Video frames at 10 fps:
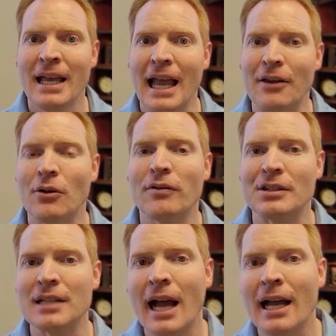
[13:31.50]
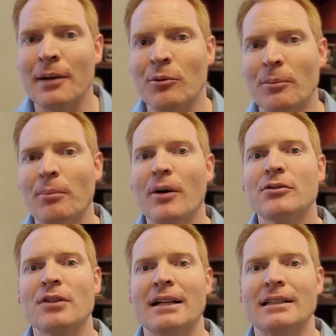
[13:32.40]
And over time, we're both
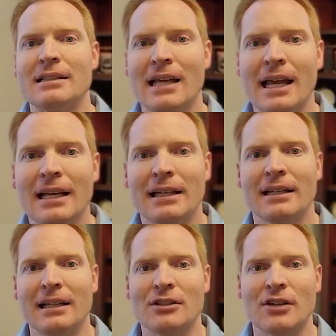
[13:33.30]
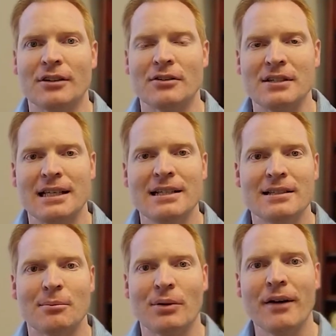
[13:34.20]
trying to take each other's needs
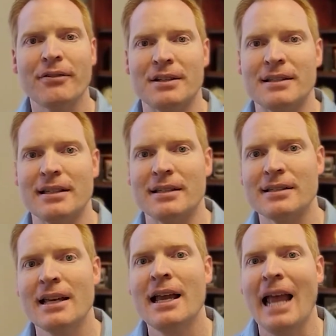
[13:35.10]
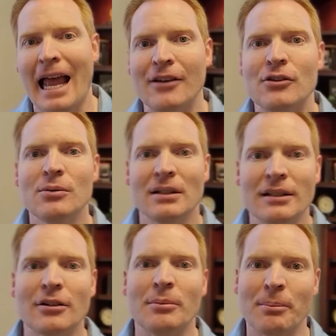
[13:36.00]
and preferences and do a
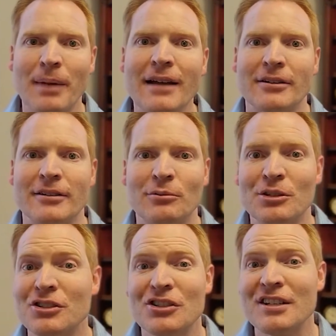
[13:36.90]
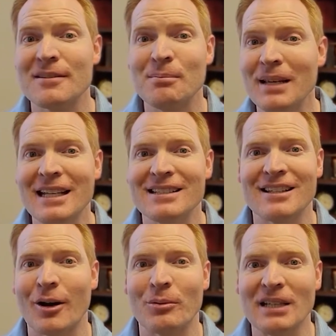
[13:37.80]
little bit better, which just means
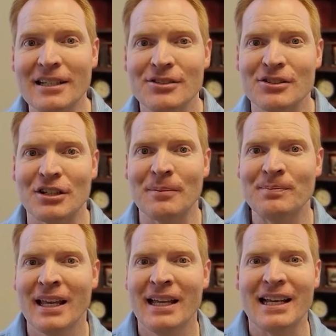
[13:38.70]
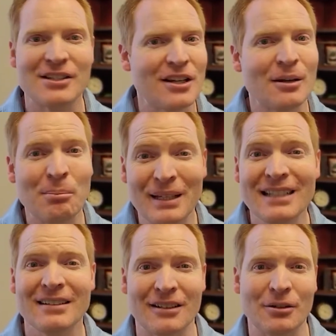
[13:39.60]
that our relationship is going to be
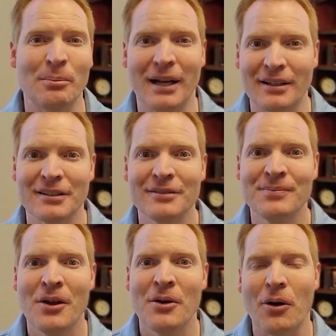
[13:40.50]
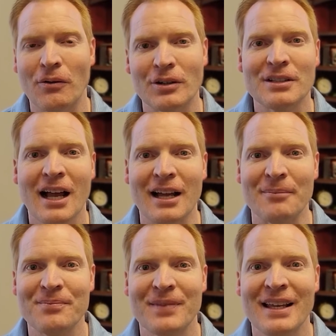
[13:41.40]
a little better over time.
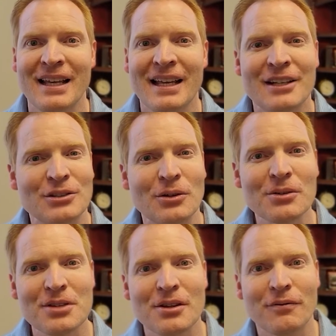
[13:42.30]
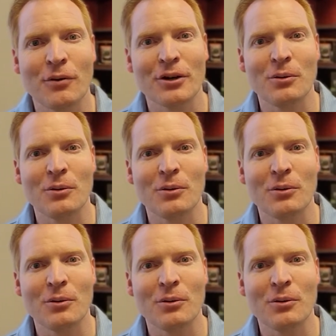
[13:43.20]
So those are the 4